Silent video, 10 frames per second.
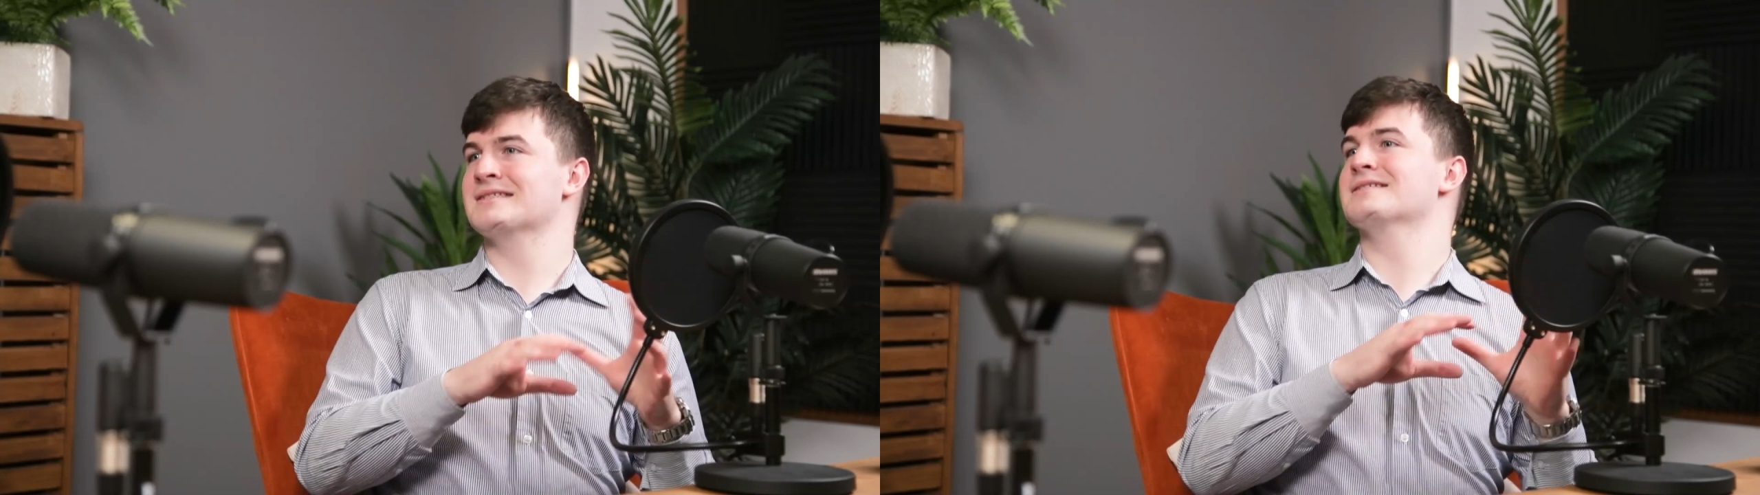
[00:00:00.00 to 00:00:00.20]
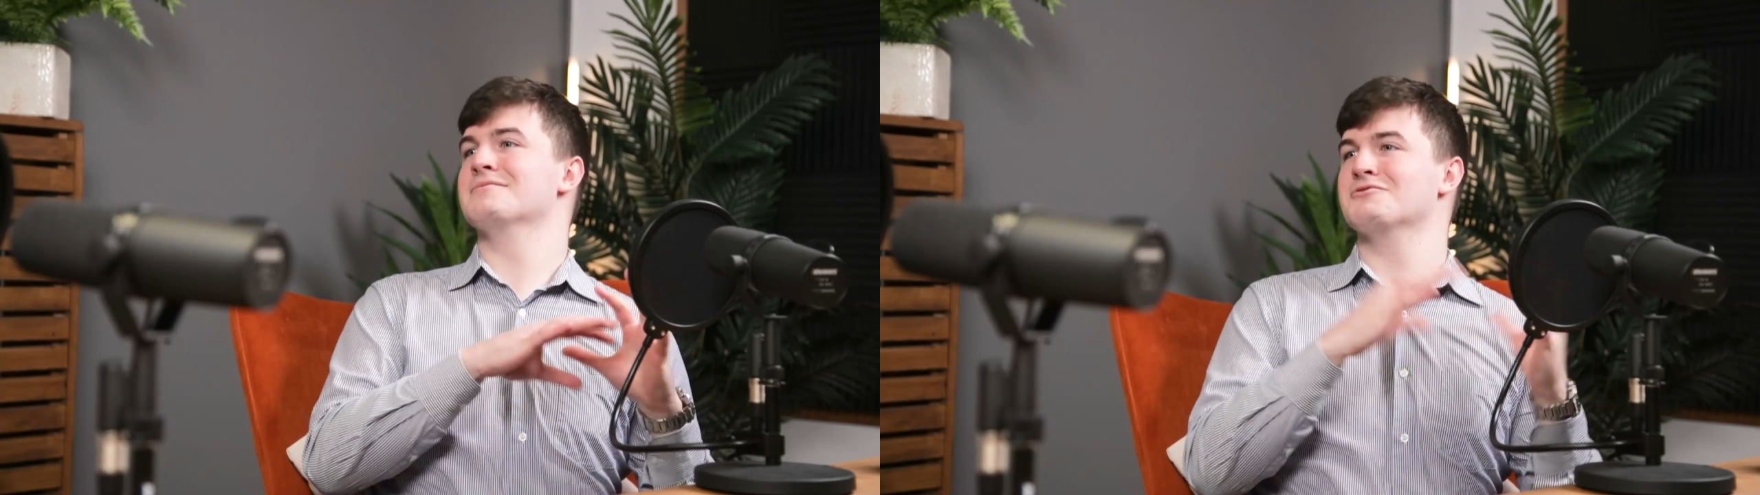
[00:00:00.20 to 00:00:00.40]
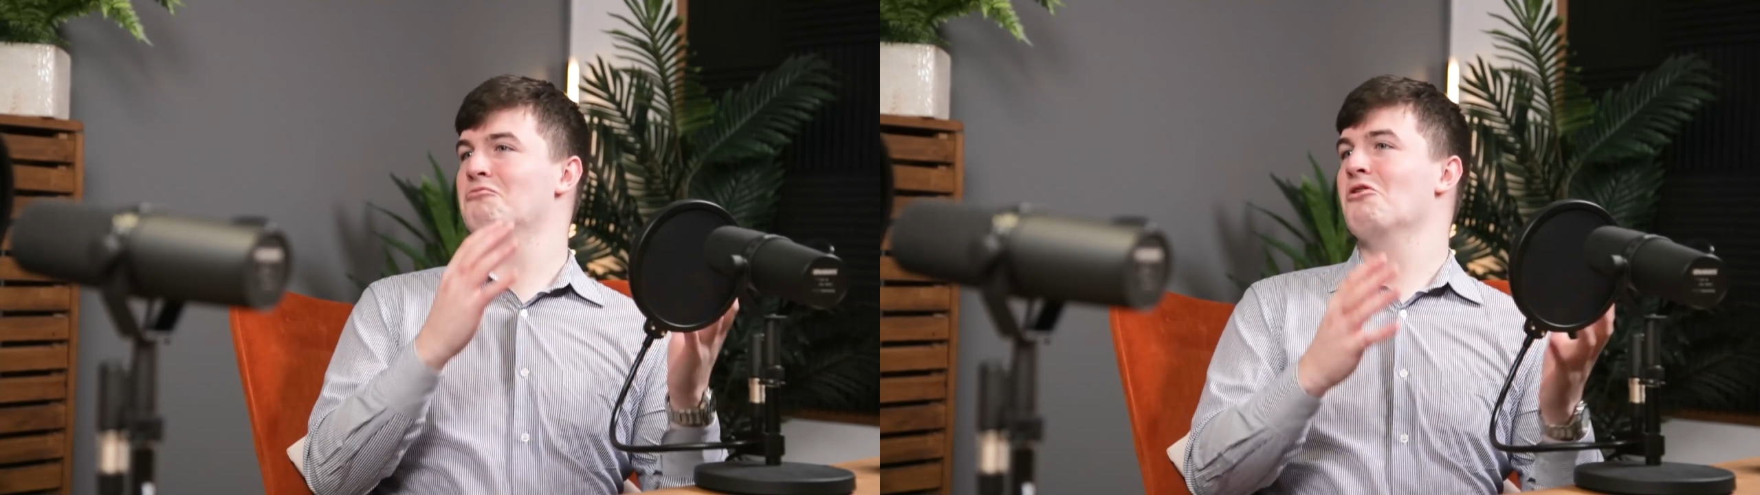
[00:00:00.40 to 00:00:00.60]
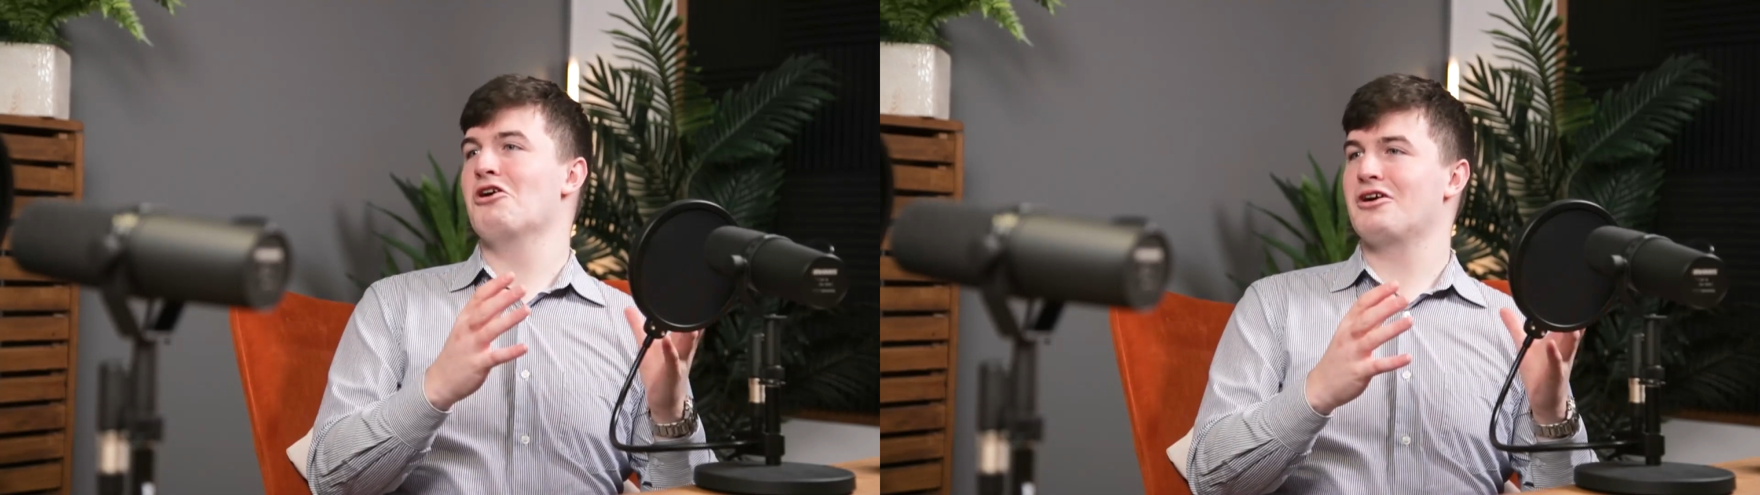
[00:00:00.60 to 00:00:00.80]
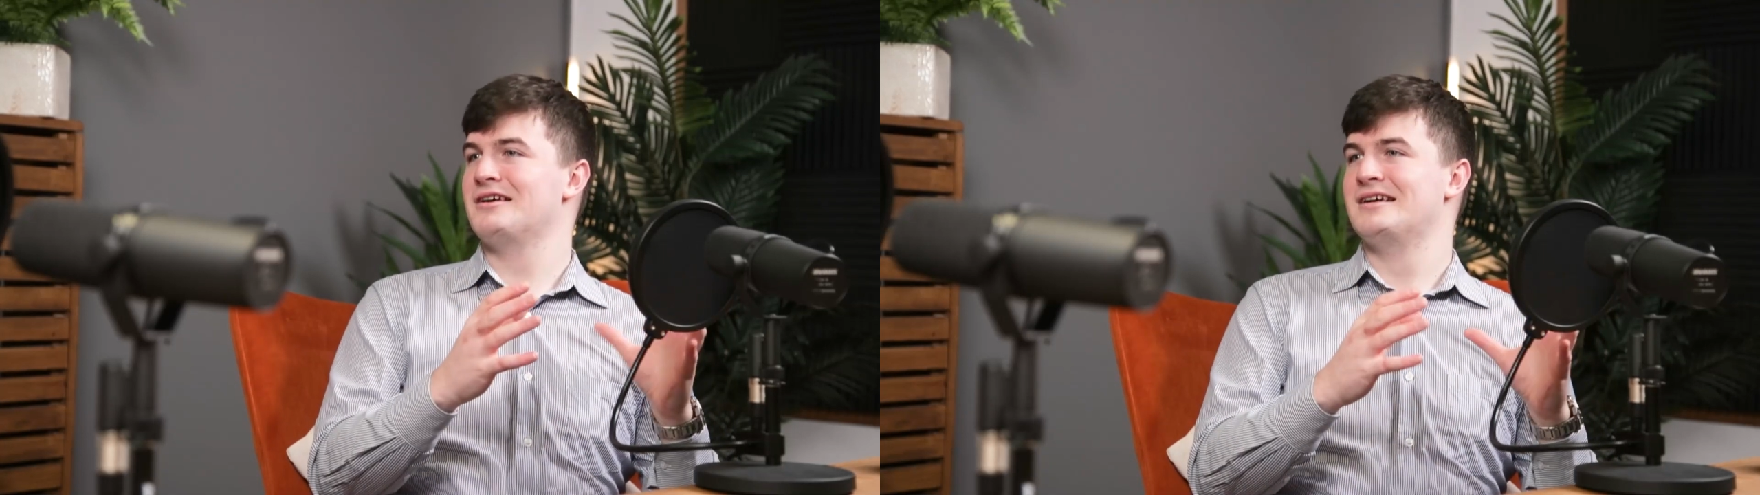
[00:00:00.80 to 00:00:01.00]
in terms of
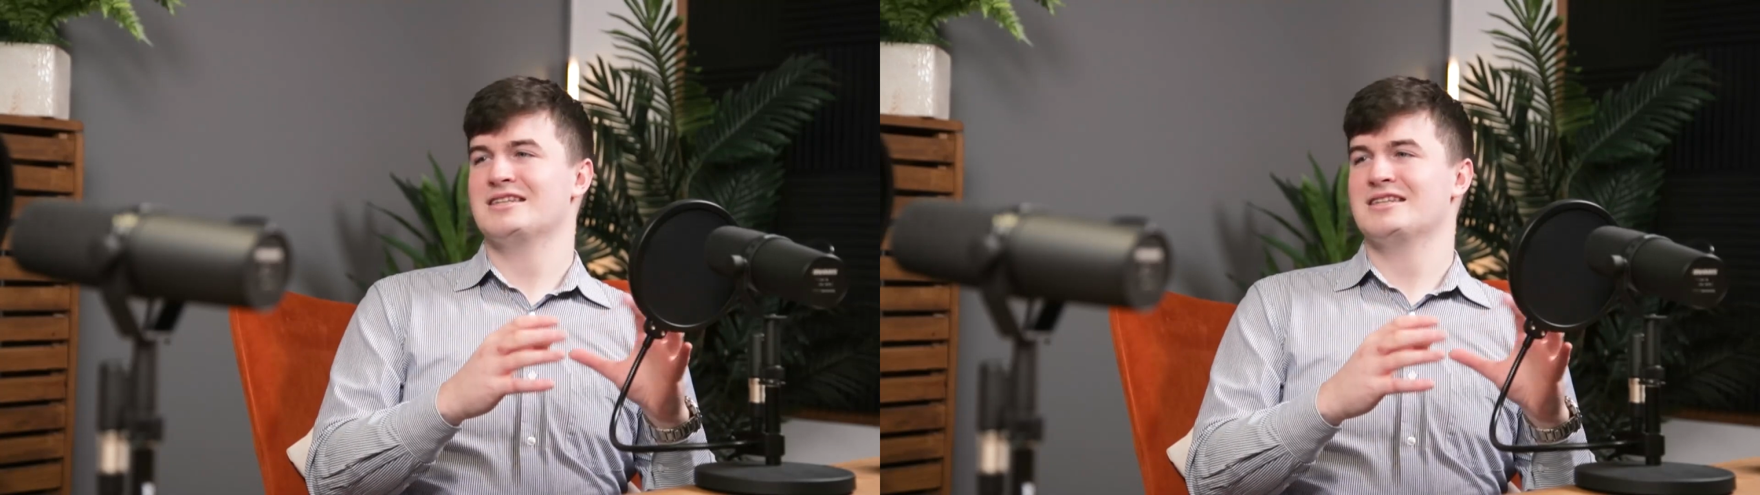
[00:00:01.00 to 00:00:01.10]
work,